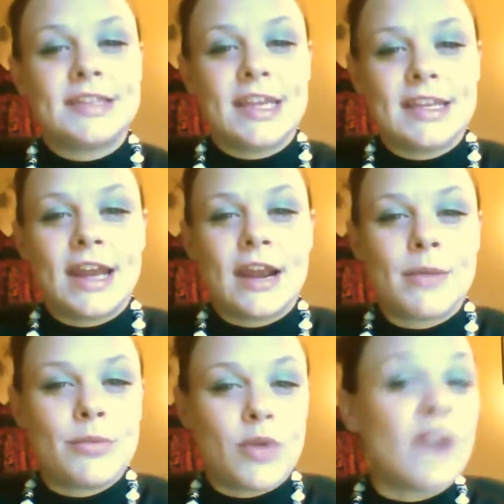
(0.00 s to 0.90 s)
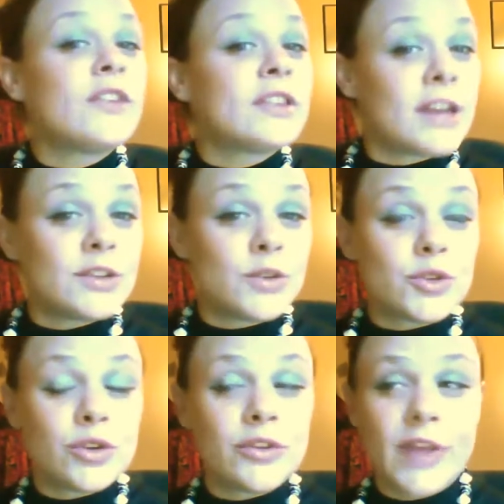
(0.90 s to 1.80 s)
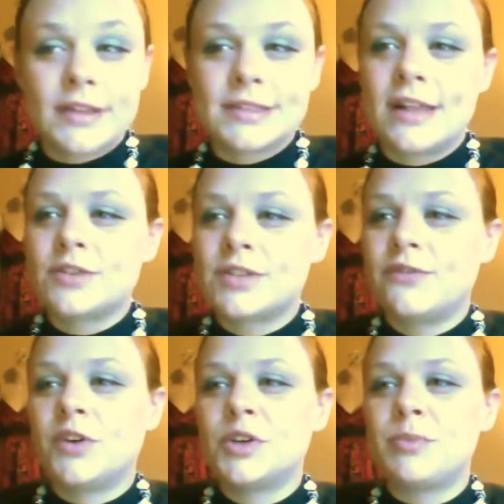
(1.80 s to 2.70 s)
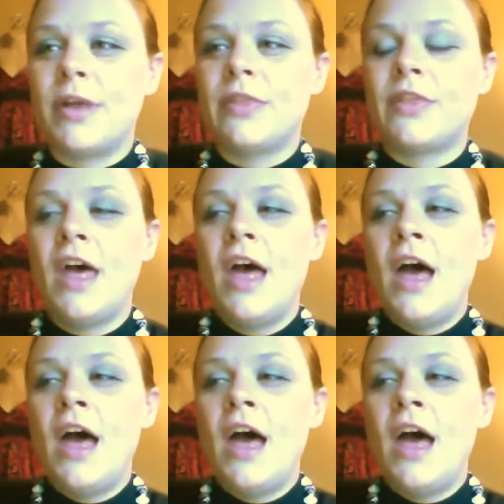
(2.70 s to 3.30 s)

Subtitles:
take that out of my profit that I told you, $1,000 in the first month.